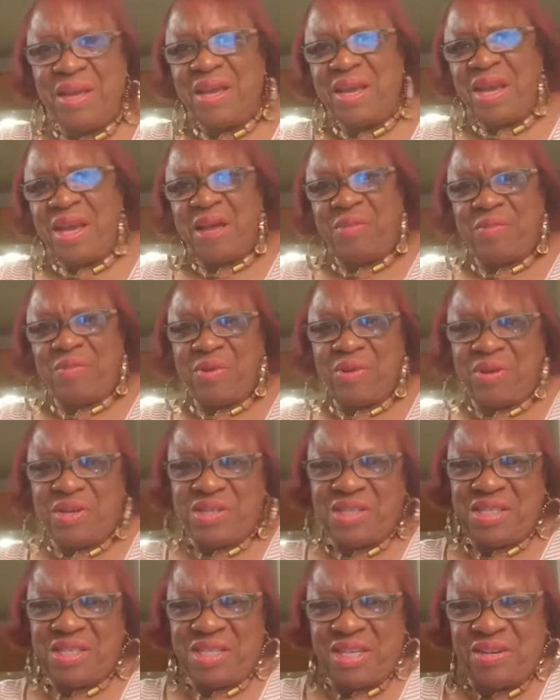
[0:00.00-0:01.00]
I'm going to
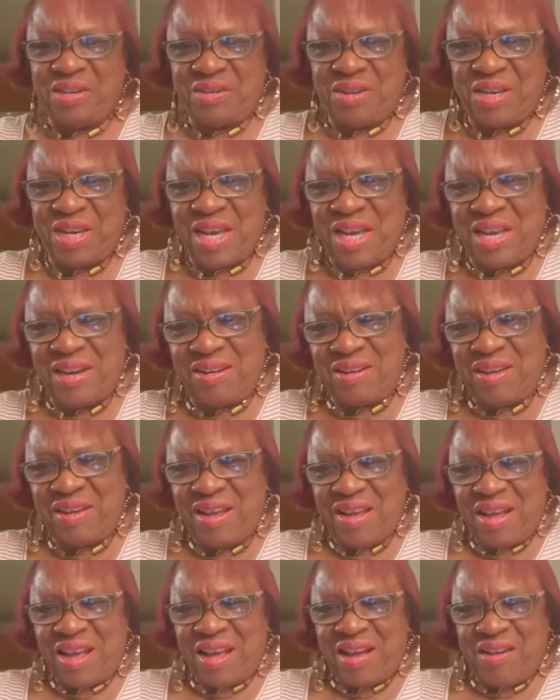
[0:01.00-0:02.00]
see you later.
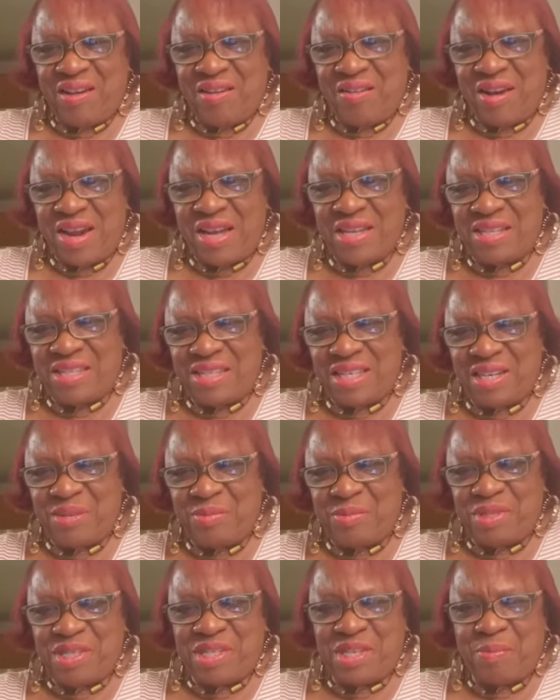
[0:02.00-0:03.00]
All right. See you,
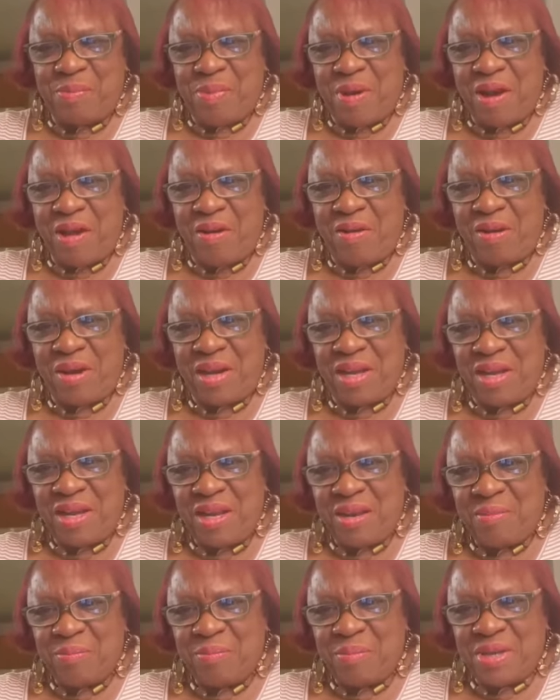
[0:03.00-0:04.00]
Mr. Bari.
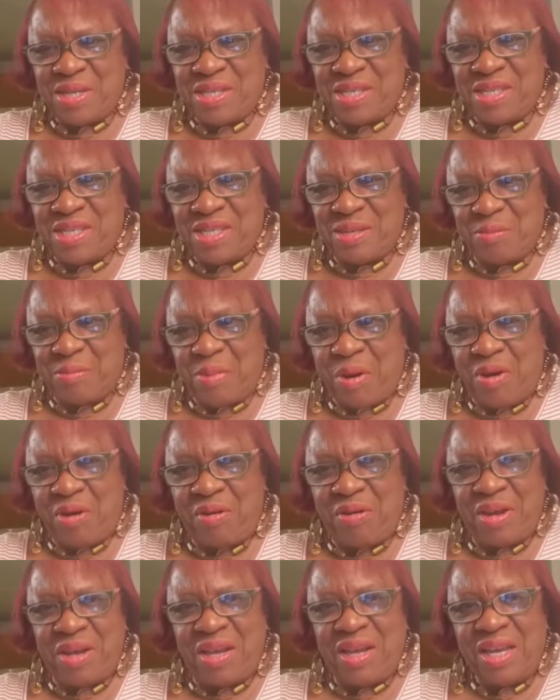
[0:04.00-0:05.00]
Miss
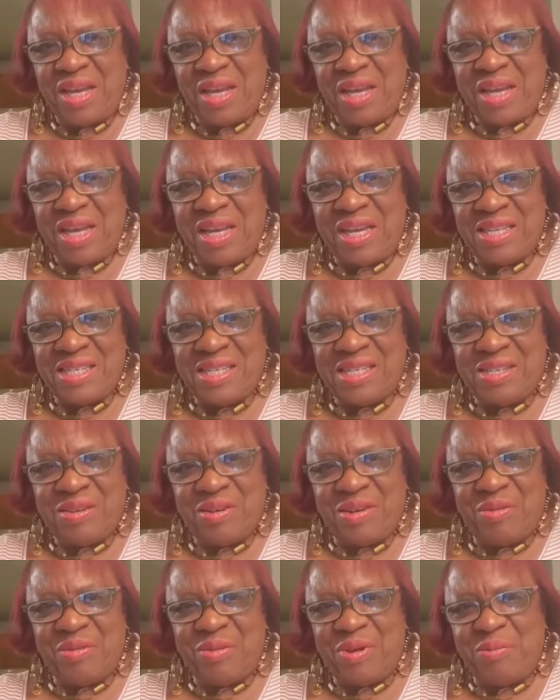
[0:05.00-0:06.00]
Bari is
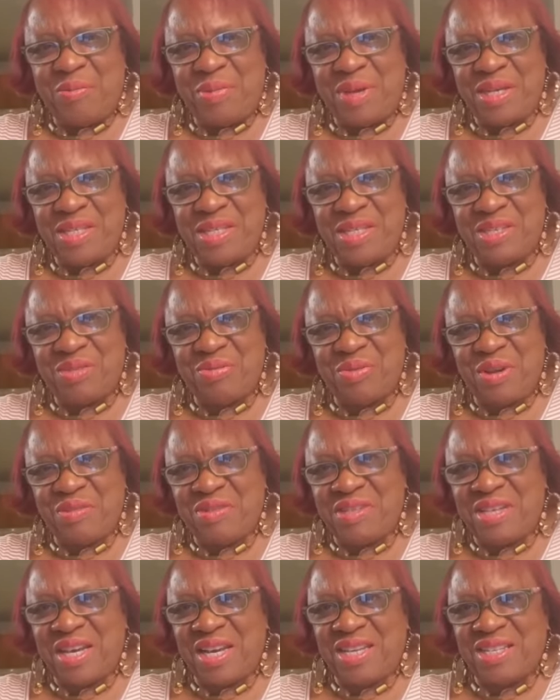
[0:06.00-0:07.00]
31 minutes and 12
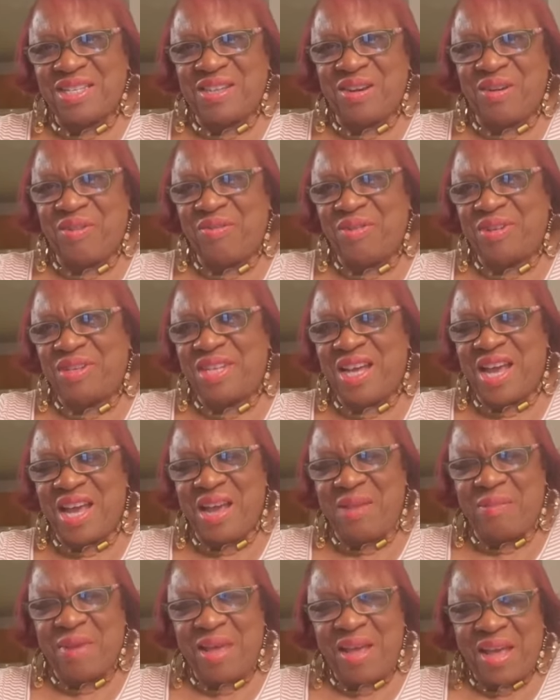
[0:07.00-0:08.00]
seconds over time.
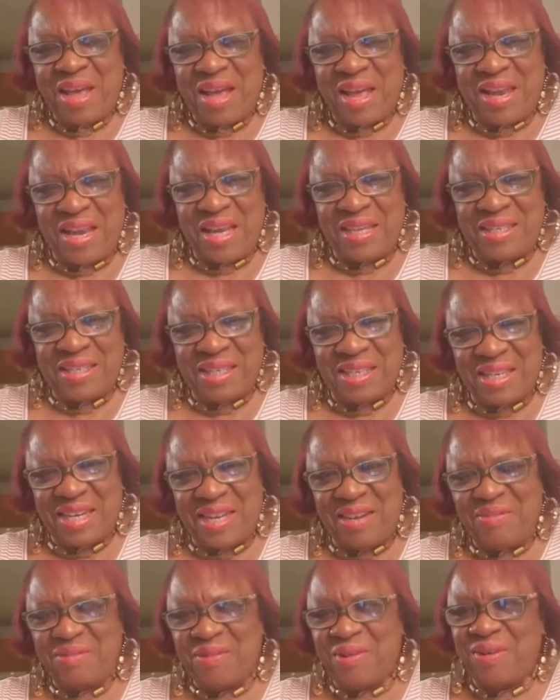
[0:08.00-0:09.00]
I like to
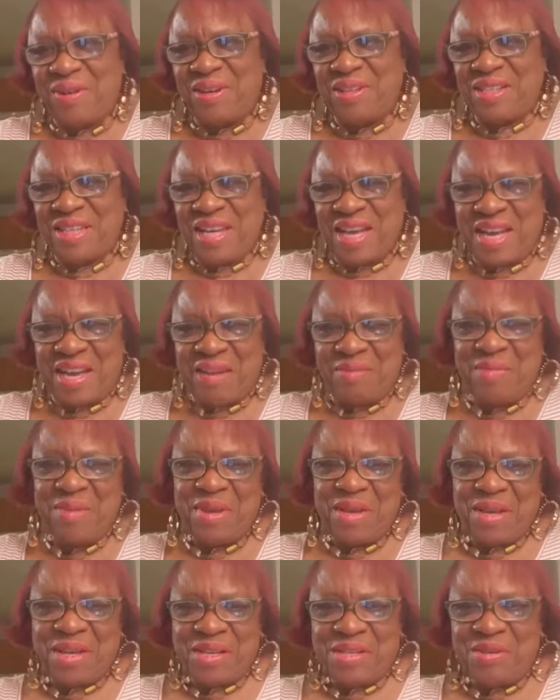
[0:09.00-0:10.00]
leave on time.
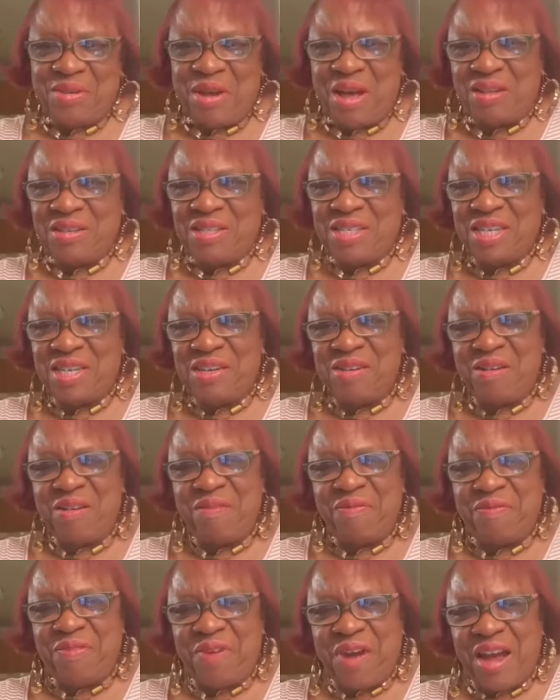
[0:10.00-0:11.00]
So I'll see you
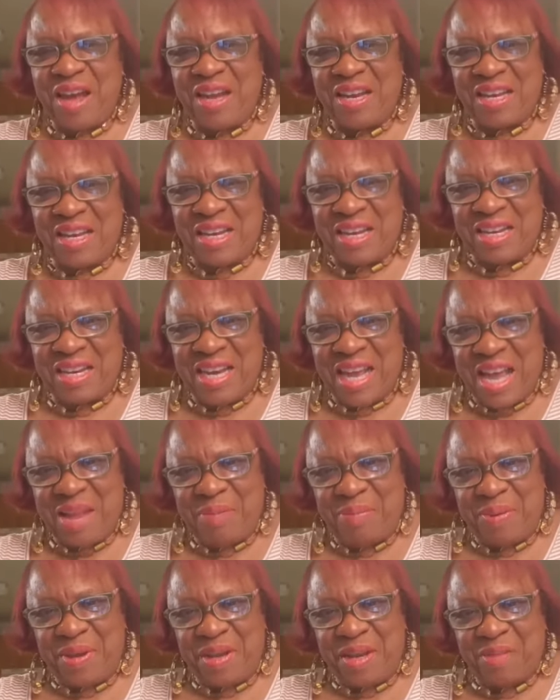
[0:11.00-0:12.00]
on Friday at 9
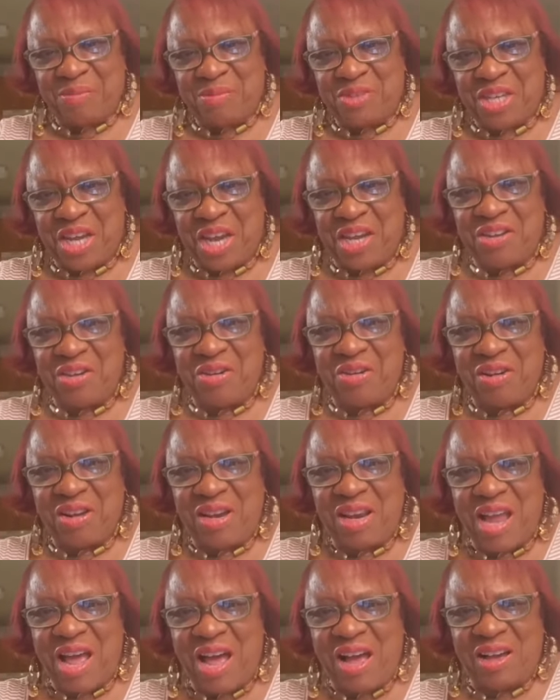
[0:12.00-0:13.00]
p.m. Check your
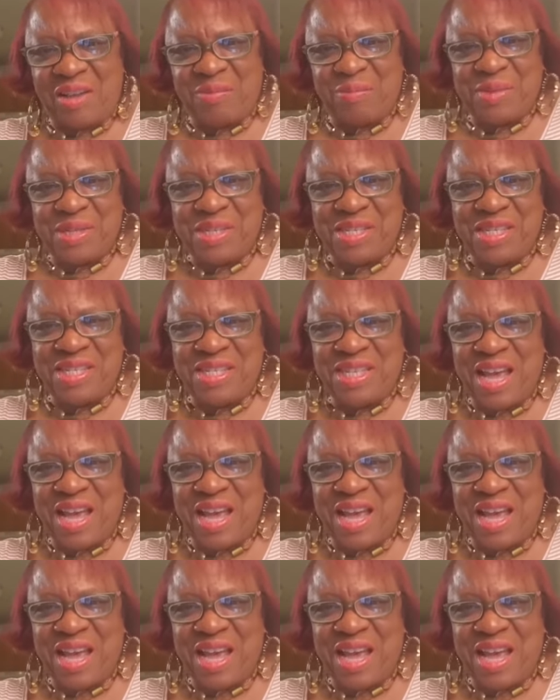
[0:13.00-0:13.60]
clock. Mrs.